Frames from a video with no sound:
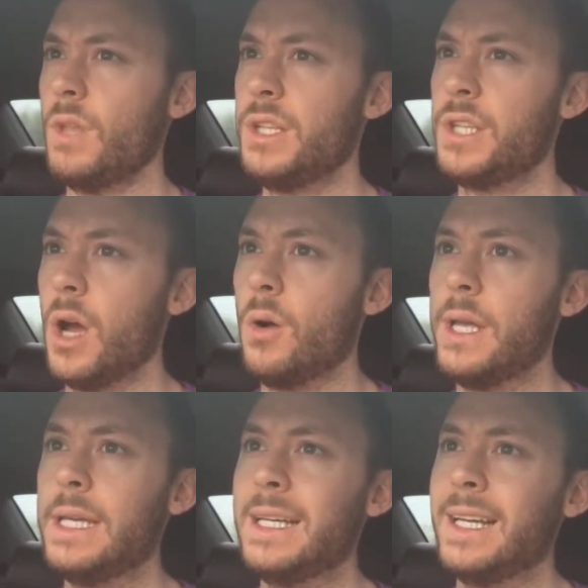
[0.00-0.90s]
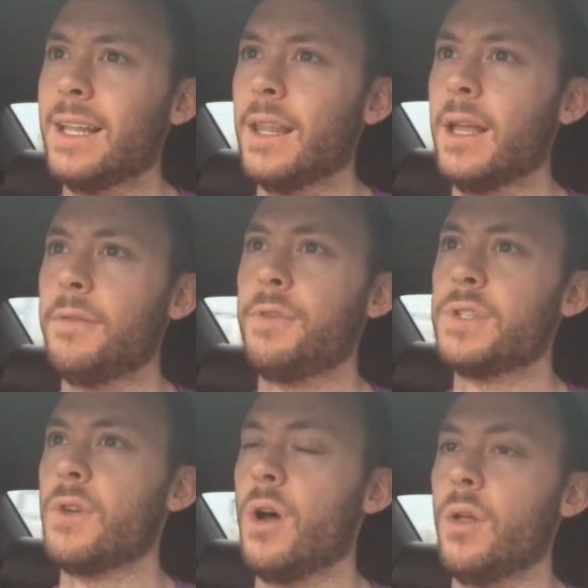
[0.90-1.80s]
So,
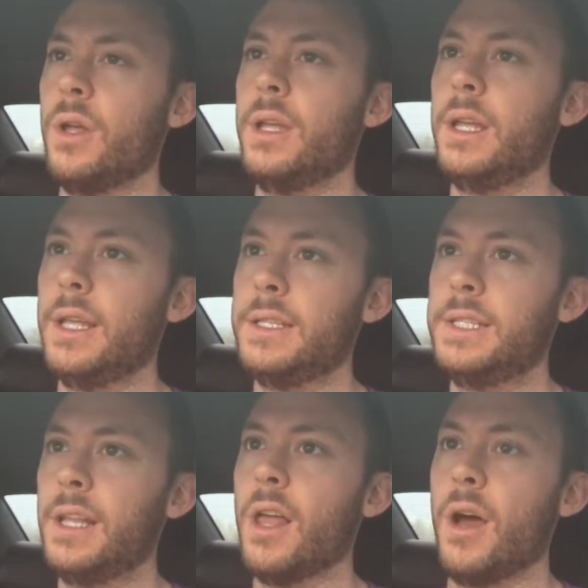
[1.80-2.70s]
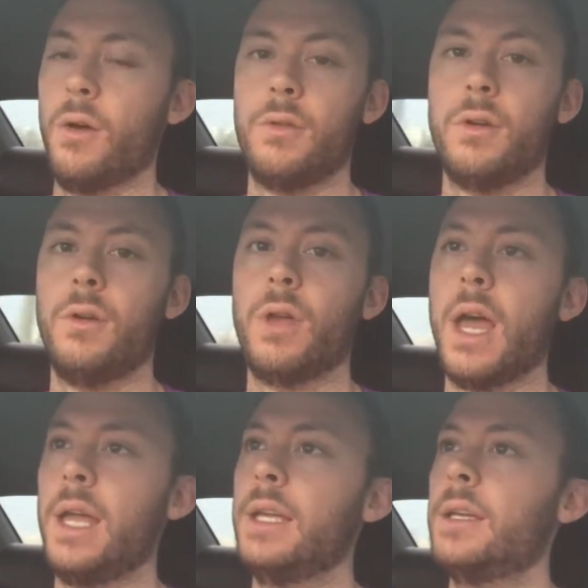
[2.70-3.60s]
first of all, Zillow,
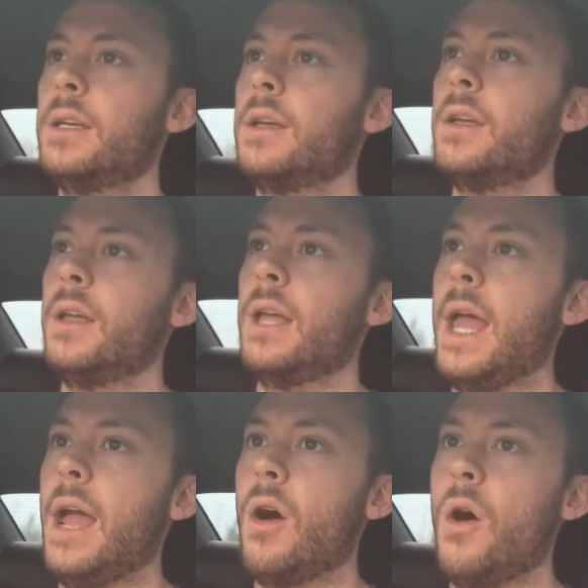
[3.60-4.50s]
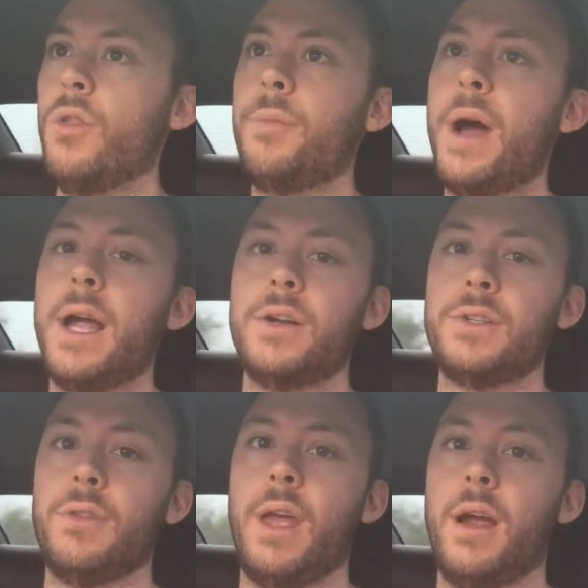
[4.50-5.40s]
okay? All the
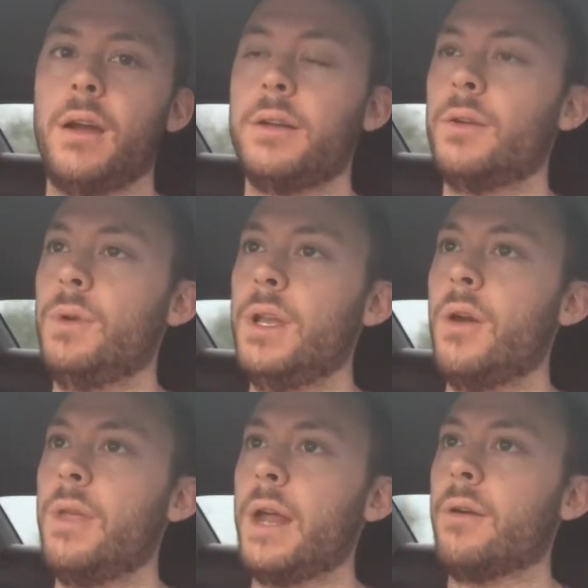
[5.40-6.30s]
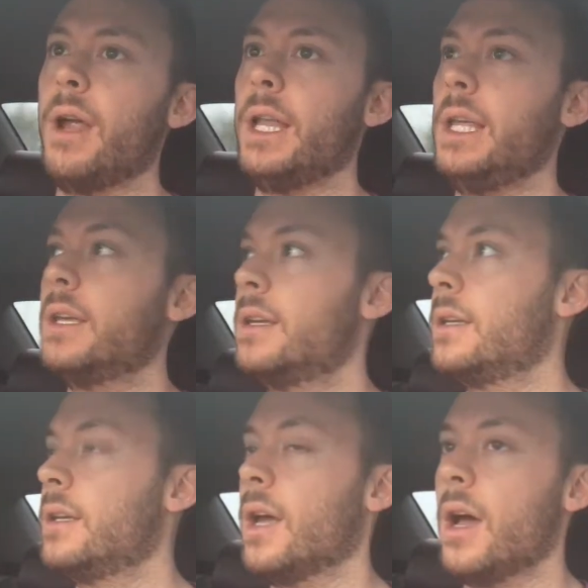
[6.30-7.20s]
buyers are there. We know that already.
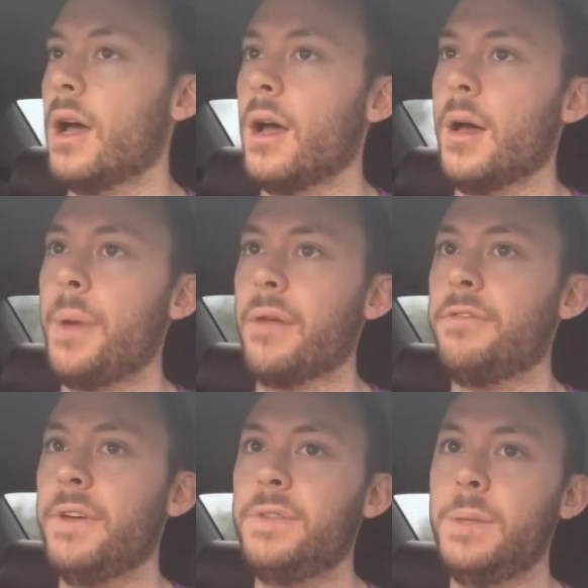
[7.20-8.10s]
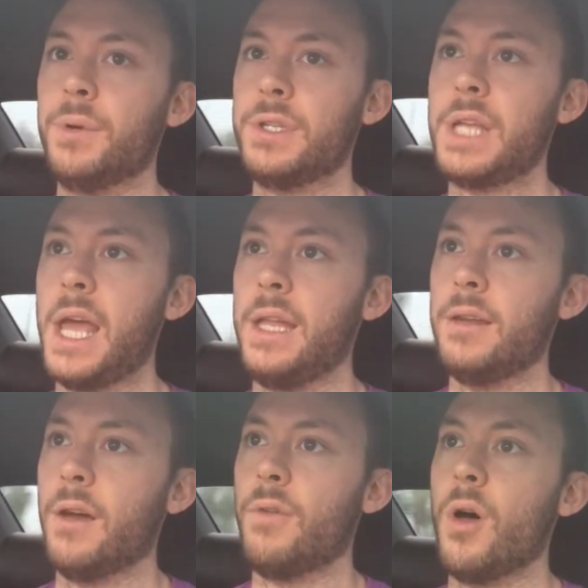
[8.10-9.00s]
About
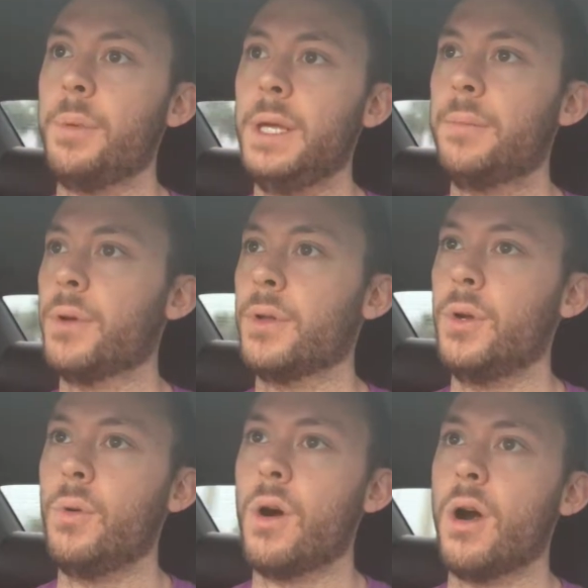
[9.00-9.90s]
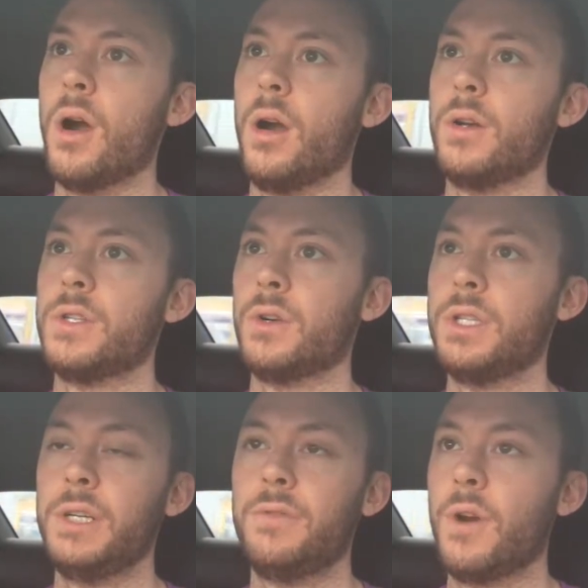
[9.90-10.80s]
50% of all people who are
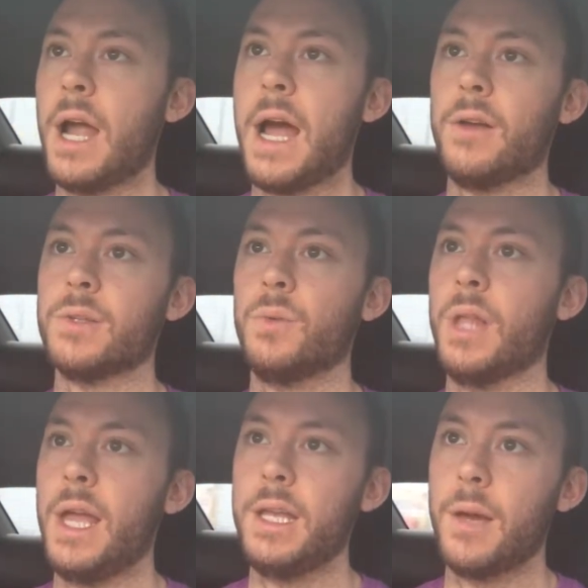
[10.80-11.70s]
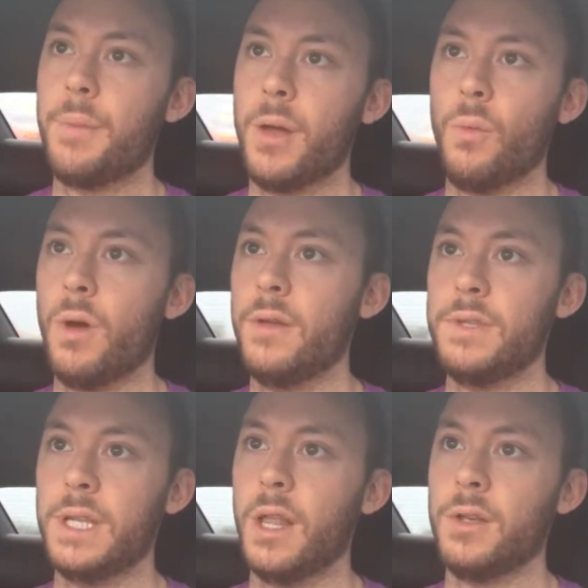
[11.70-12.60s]
searching for a house will end up on one of
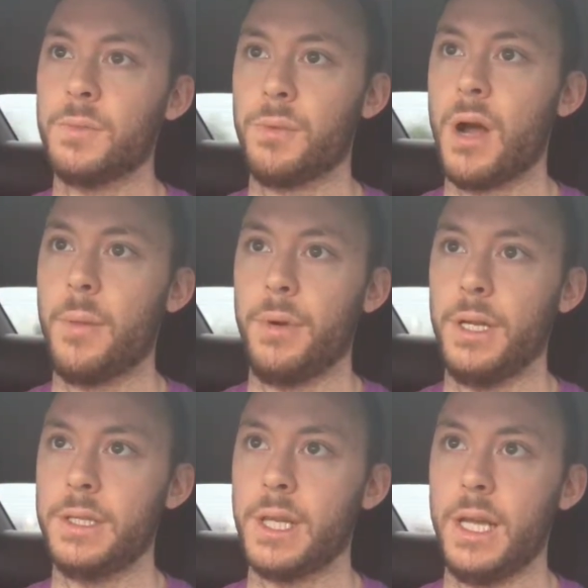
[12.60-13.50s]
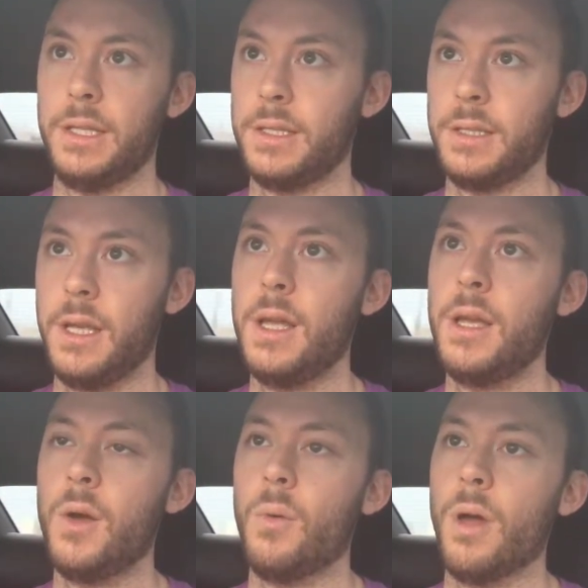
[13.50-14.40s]
Zillow's property sites,
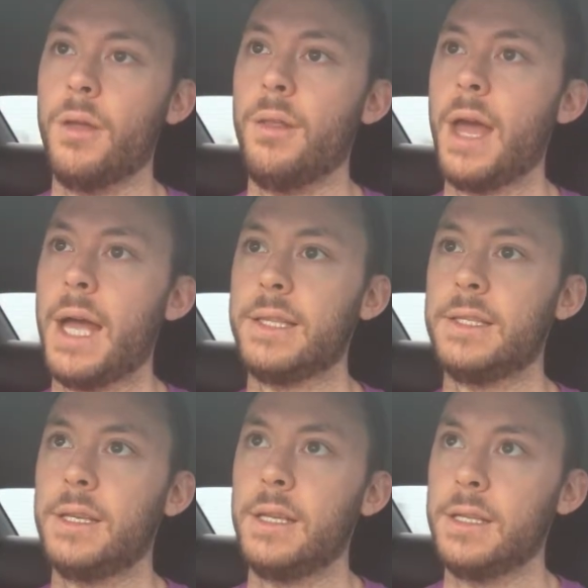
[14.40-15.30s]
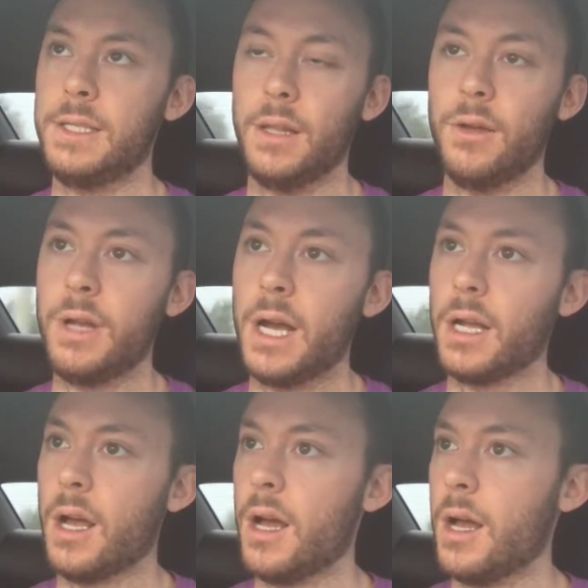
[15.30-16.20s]
whether that's
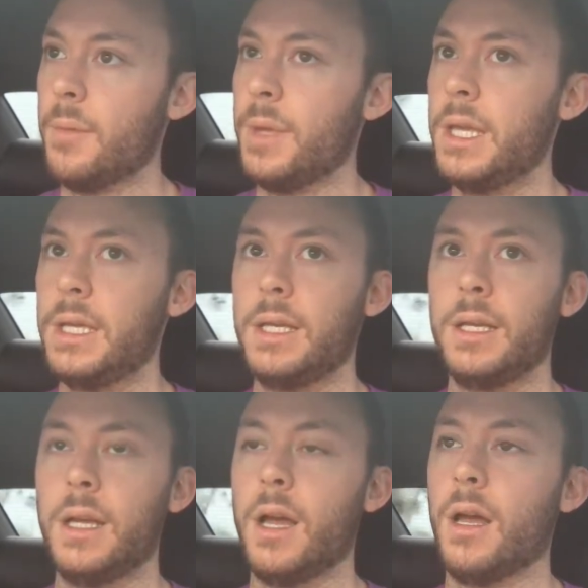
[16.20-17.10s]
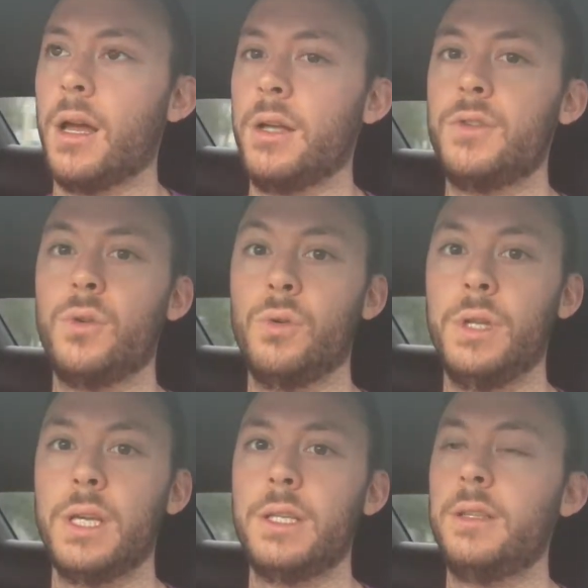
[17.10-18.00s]
Zillow.com,
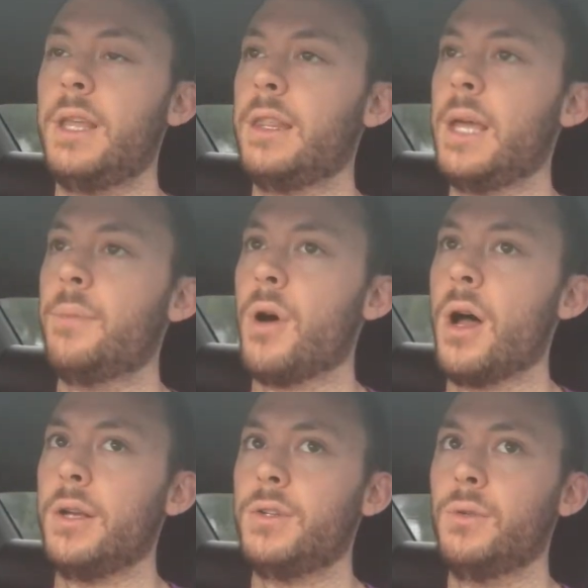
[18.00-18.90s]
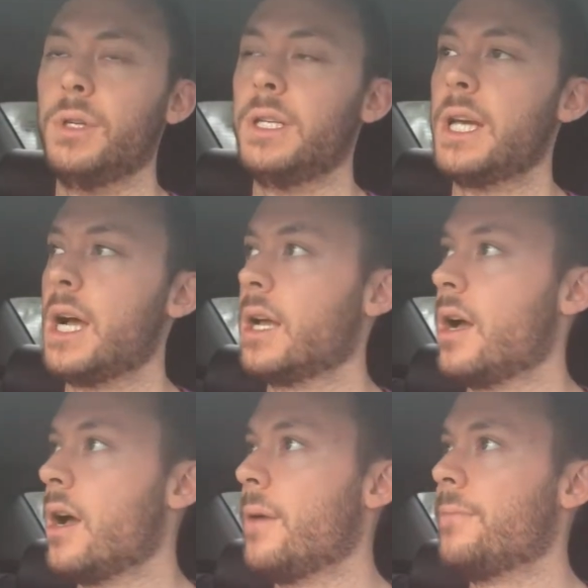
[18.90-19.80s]
Trulia that they bought,
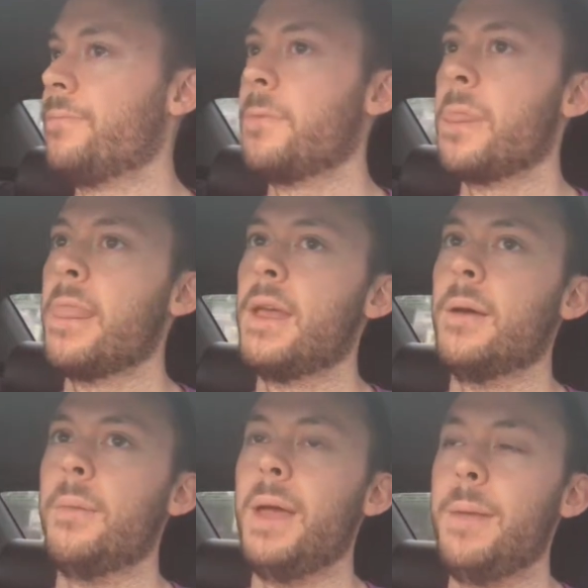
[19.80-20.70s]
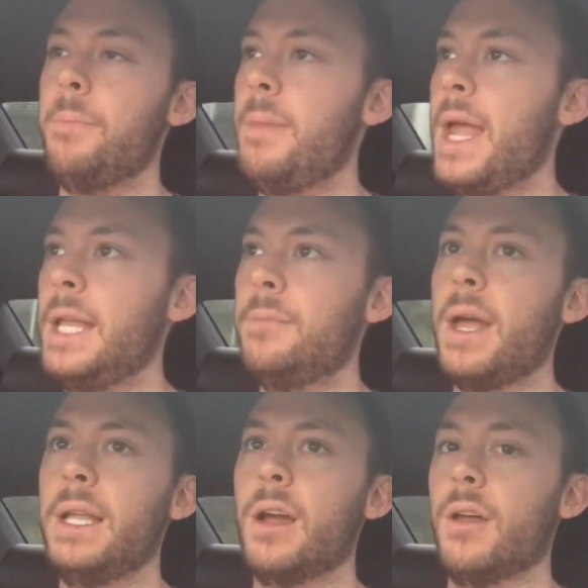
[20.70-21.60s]
Trulia.com, and many,
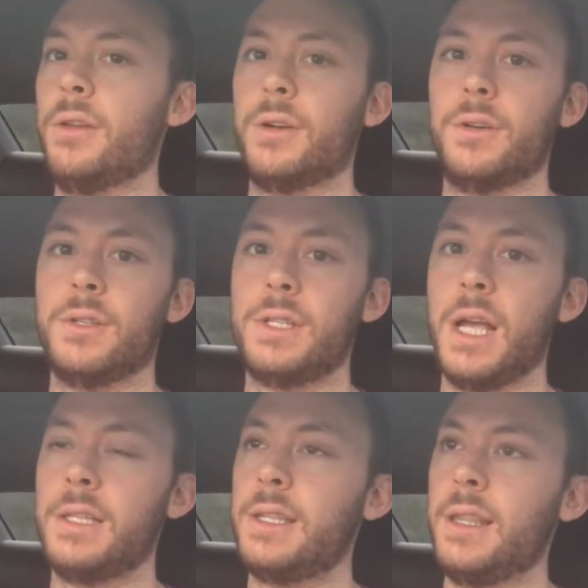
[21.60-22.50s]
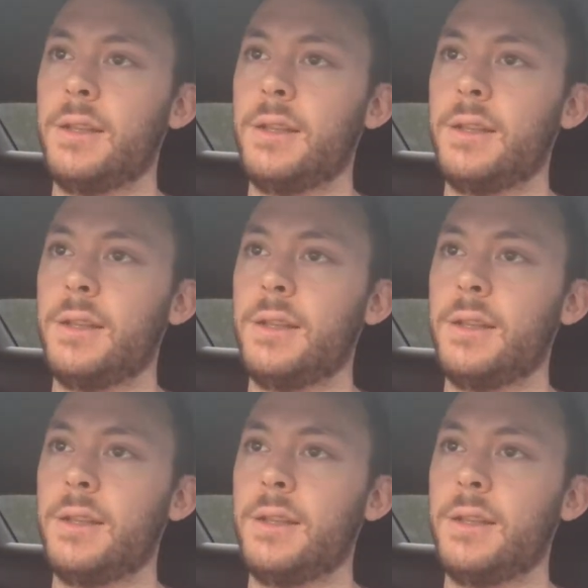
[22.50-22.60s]
many other sites.